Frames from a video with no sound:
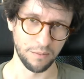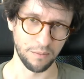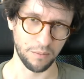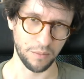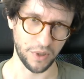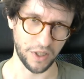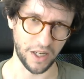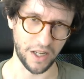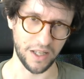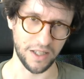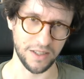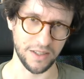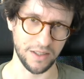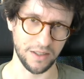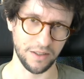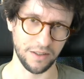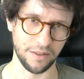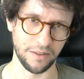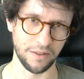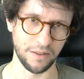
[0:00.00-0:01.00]

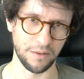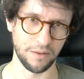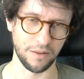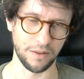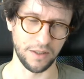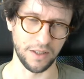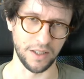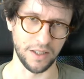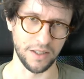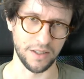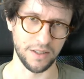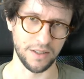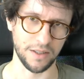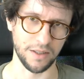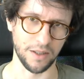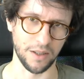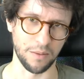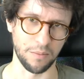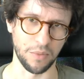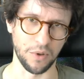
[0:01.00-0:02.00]
place
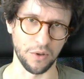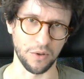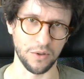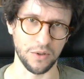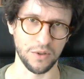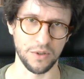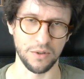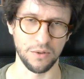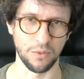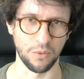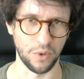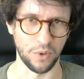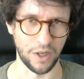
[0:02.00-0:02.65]
these blocks